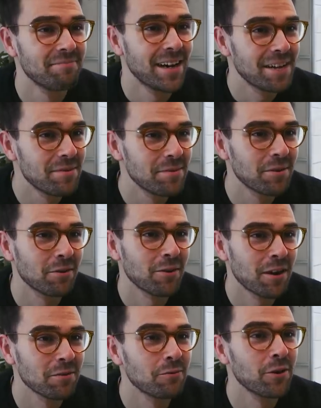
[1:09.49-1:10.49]
many people
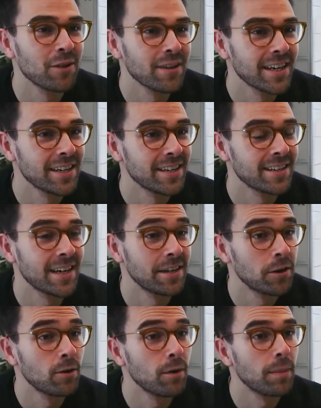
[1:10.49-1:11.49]
around the world they, they
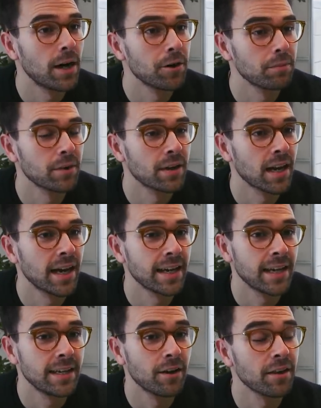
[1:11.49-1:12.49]
know about, but like
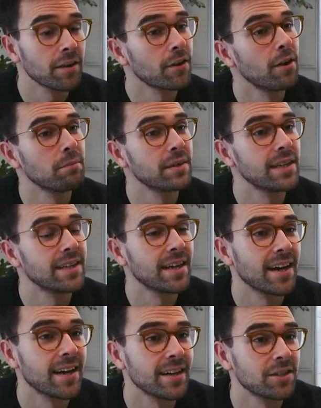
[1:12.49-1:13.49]
any other company,
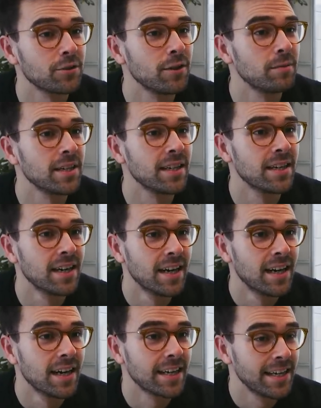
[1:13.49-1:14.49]
they are extremely
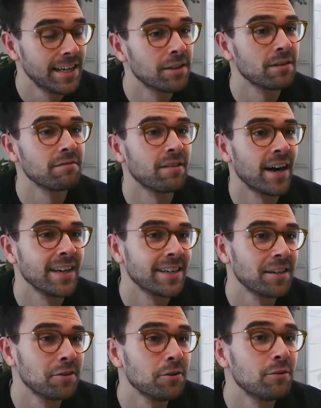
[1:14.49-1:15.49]
keen on
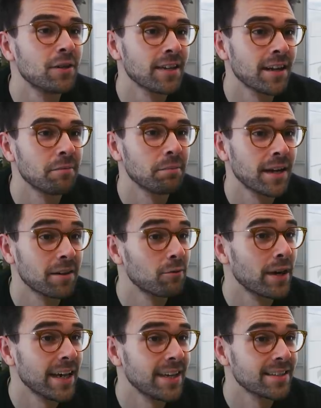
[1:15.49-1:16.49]
finding new and, and better
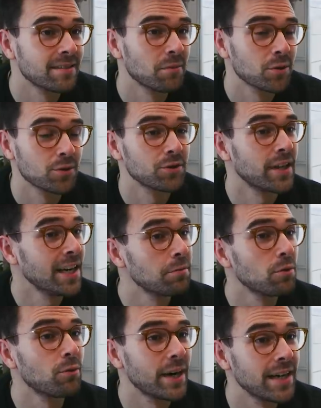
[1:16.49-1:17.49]
ways and more
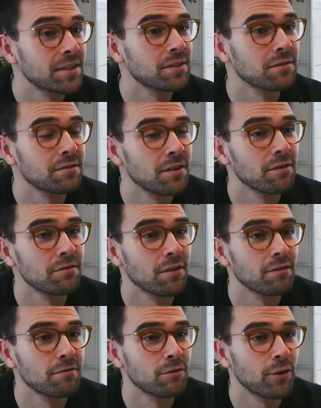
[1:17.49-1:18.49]
sustainable ways of, of,
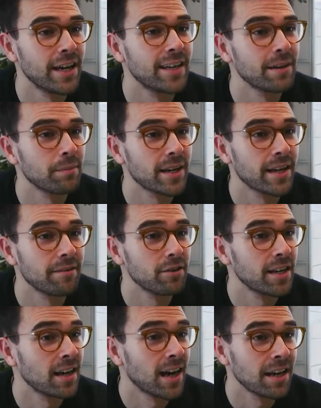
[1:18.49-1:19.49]
of creating a better
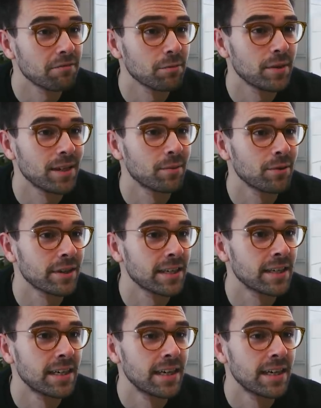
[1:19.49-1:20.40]
everyday life for people. And,